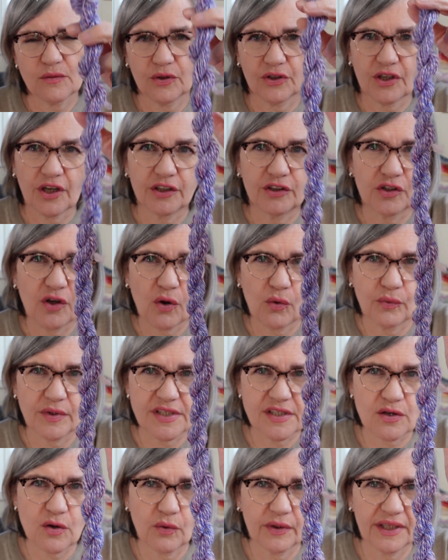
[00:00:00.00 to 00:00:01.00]
one I know
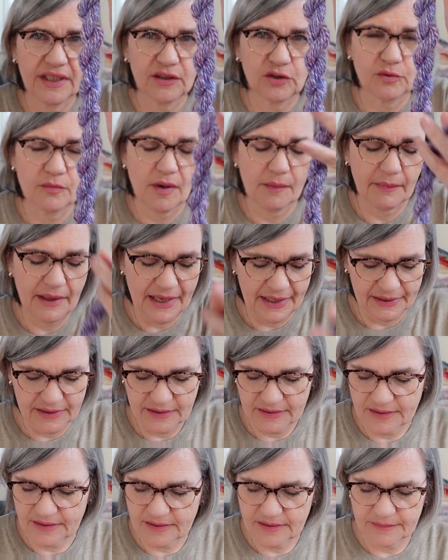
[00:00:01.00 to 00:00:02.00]
is going into my
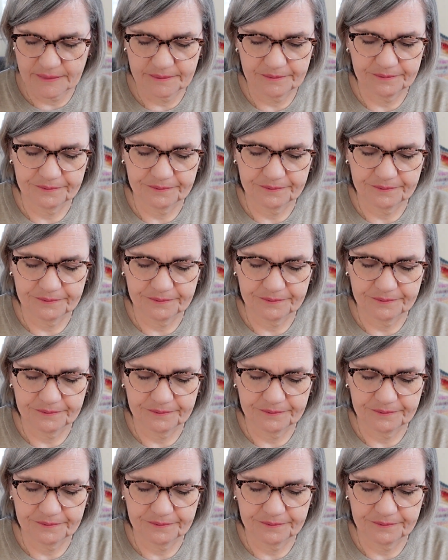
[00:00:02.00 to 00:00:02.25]
blanket.